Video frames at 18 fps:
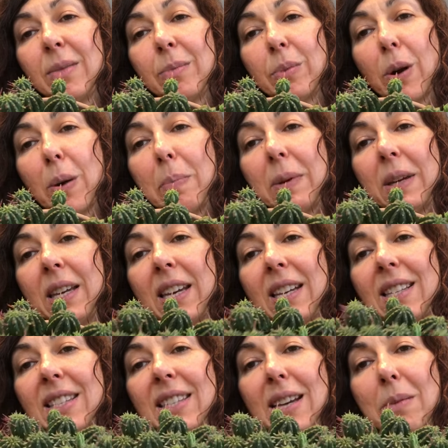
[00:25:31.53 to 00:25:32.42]

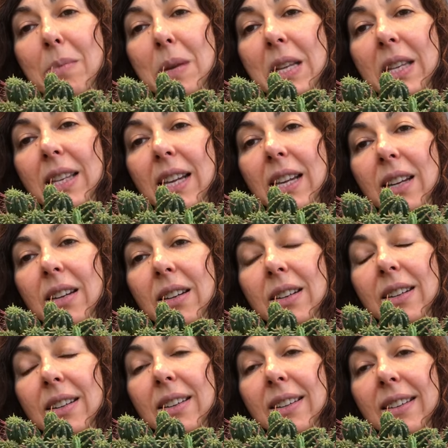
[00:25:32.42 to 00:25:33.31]
propagate some, and then
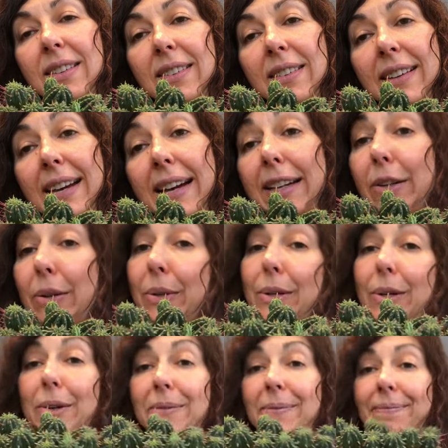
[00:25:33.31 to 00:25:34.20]
I don't
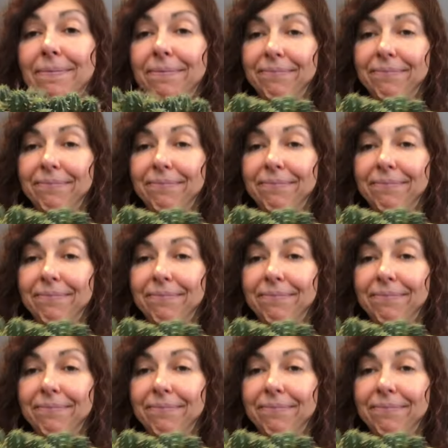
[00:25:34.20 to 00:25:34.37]
know.